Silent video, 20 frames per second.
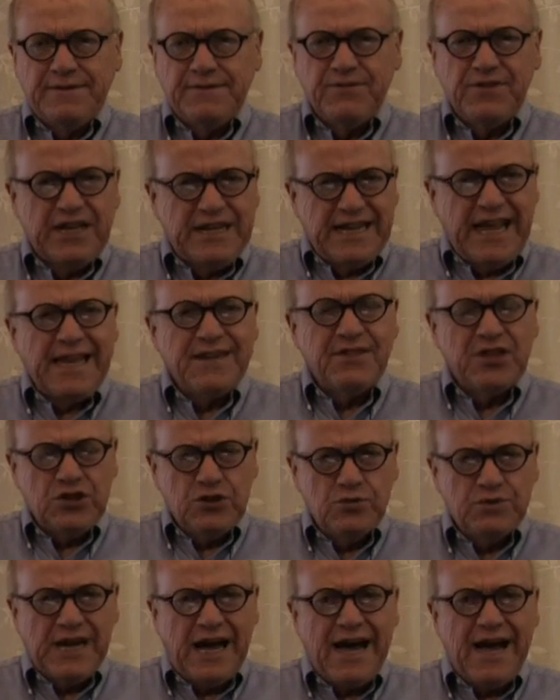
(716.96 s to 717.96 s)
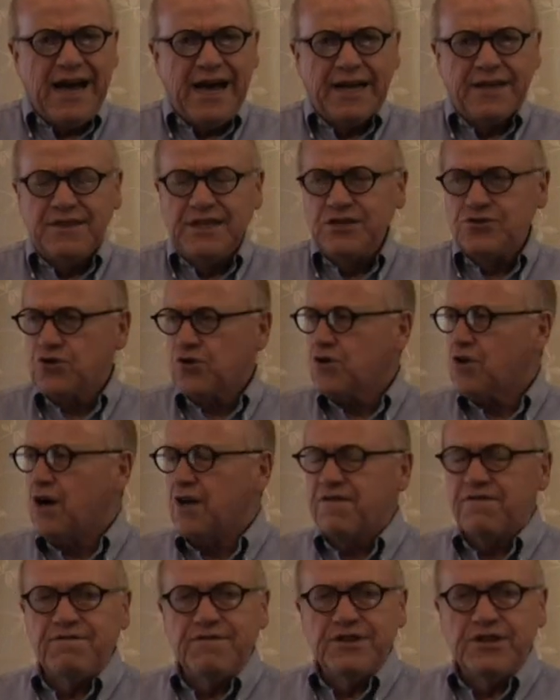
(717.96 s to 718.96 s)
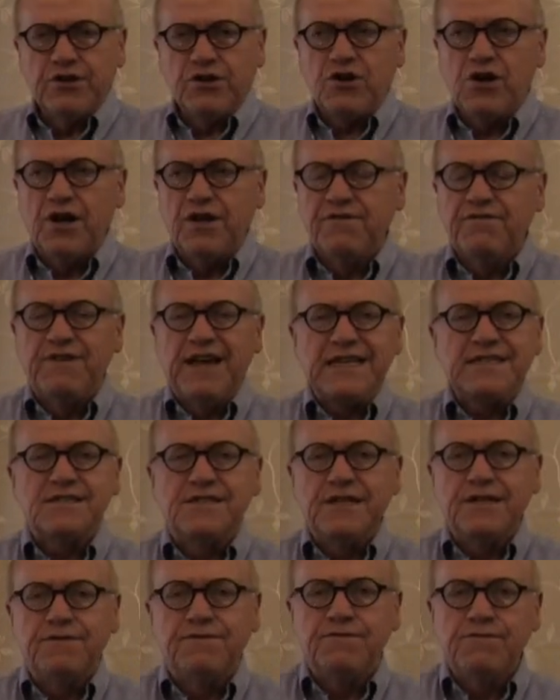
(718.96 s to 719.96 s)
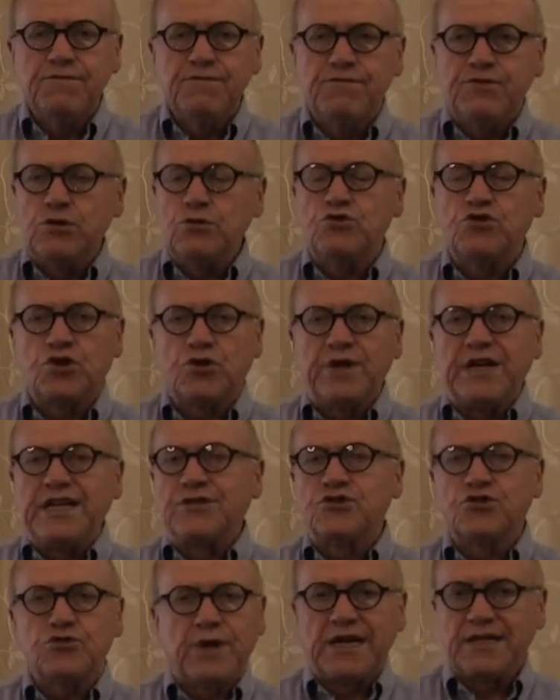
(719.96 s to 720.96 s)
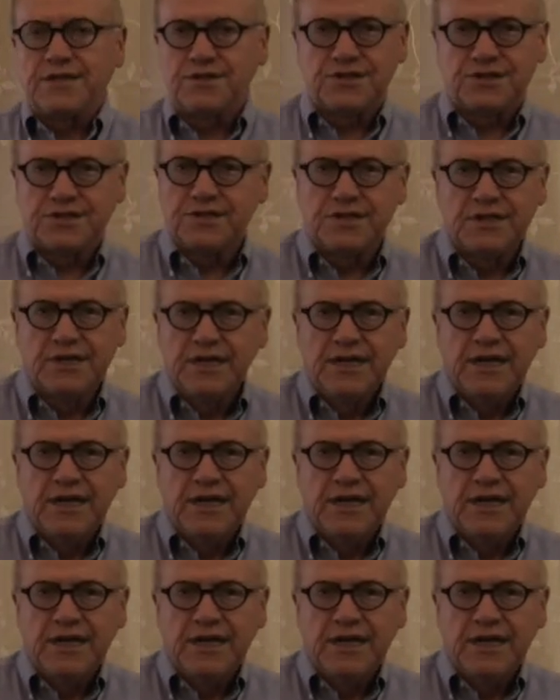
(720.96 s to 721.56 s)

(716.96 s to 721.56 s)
the day that you die. These are called, they're called vested future interests.